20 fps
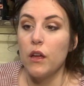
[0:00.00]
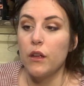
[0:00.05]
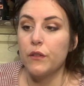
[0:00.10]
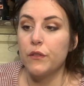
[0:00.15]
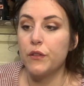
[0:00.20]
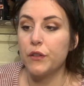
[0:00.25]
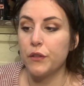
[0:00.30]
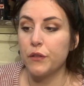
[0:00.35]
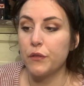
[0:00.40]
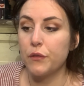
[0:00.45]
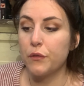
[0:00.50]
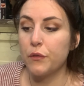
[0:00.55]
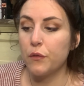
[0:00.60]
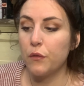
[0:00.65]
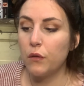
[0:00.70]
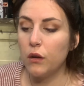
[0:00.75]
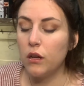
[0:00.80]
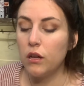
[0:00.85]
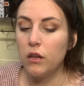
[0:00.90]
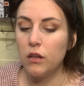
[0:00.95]

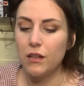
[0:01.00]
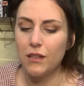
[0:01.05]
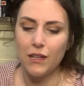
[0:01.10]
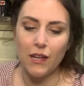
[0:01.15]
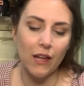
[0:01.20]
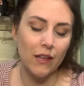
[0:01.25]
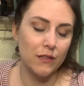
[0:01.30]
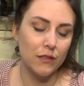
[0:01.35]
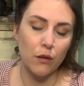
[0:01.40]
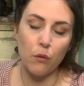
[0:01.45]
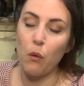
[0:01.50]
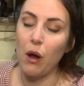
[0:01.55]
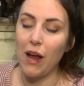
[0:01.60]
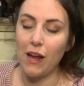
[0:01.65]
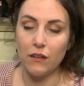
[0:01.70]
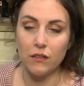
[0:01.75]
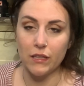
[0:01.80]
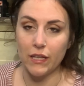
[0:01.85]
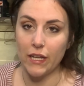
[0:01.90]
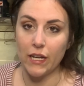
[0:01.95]
do, it's a
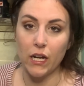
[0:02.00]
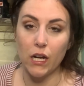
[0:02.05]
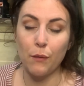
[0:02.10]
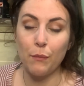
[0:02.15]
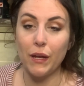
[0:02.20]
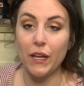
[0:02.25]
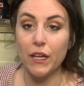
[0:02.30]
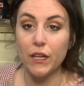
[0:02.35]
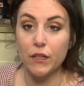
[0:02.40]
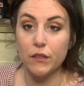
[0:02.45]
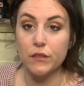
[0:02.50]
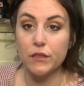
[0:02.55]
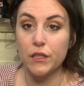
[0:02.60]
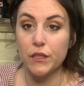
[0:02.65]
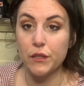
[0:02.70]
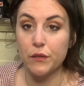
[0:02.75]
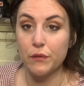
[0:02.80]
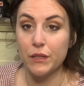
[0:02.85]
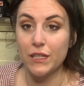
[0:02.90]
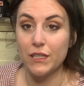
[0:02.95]
while later, but he goes to
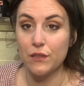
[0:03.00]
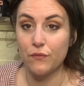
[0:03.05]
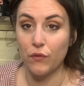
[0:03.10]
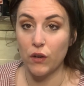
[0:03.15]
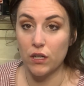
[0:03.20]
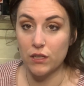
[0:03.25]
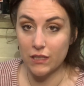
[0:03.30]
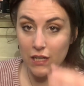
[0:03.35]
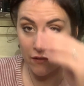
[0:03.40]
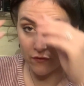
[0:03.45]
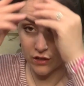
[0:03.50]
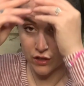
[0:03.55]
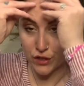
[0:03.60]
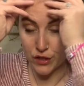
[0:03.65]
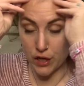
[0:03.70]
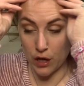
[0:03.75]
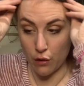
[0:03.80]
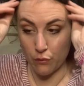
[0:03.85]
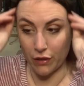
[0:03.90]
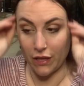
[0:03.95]
do his first ever
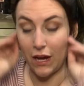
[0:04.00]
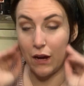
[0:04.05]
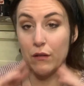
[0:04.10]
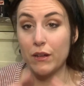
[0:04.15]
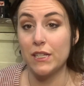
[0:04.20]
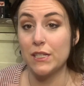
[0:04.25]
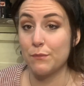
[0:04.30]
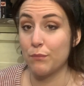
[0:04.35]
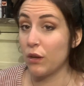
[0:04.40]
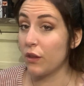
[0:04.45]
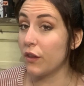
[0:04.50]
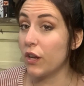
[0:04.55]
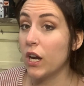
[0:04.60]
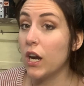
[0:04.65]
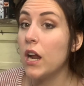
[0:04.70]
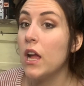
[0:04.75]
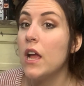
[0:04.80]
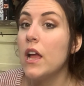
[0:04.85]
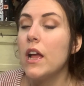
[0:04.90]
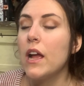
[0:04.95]
show without his
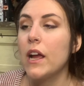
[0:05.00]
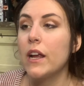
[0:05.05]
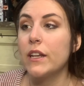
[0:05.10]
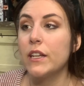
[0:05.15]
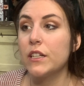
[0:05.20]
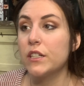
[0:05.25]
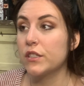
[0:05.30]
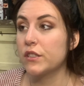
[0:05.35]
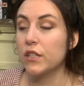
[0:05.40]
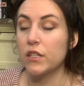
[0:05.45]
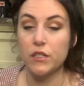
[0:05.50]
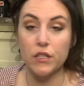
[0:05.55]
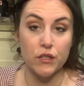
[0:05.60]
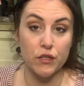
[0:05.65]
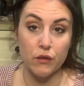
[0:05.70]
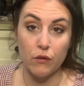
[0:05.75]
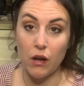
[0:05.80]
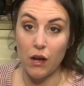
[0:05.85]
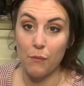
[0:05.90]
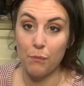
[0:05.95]
brother, and he just doesn't
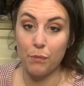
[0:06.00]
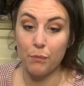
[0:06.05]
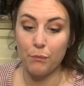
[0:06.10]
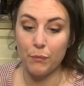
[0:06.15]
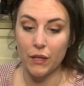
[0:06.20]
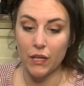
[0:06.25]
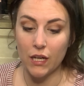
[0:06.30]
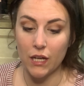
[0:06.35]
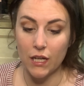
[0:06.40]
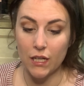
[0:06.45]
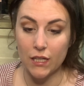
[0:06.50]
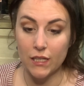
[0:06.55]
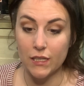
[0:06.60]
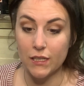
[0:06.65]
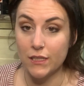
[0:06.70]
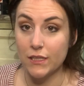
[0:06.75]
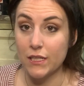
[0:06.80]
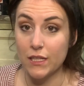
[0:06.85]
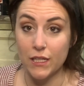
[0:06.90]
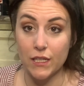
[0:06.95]
show up
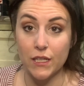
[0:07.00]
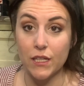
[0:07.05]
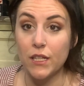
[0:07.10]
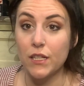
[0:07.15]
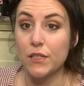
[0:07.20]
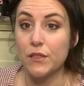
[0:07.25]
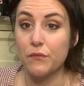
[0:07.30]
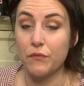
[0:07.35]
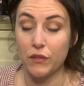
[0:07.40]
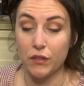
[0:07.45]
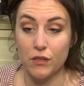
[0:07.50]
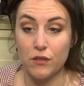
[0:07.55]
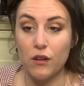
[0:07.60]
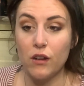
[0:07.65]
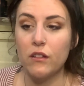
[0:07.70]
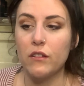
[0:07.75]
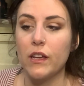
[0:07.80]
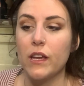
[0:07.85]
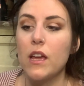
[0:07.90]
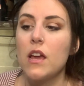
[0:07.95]
because he's really
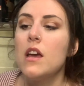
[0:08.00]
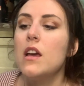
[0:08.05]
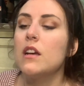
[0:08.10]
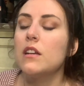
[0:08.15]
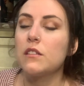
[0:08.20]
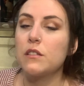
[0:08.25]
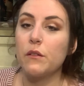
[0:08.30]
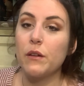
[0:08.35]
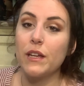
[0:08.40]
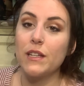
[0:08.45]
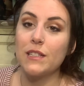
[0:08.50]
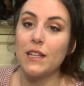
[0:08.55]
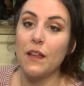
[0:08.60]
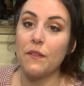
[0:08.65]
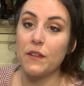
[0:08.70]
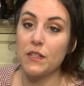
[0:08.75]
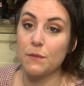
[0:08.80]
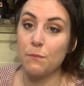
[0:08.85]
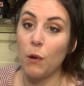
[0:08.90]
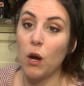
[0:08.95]
struggling. So he's at
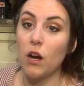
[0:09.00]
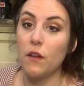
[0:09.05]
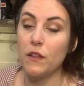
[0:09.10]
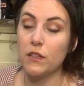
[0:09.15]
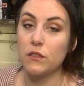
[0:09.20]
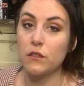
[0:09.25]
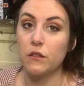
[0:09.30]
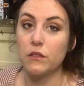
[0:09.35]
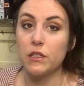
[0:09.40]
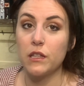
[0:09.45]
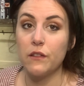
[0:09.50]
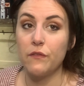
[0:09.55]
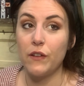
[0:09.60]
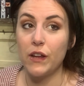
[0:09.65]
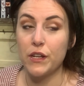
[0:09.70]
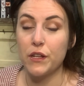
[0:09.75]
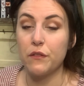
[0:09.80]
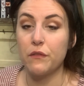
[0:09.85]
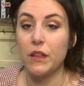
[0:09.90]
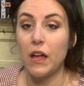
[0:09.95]
this bar that's close to the
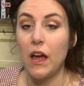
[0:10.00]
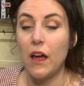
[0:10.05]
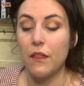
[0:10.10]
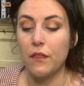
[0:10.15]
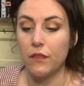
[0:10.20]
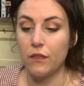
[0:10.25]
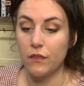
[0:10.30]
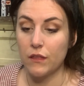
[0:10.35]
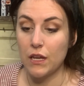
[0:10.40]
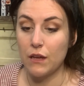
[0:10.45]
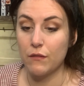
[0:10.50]
venue that he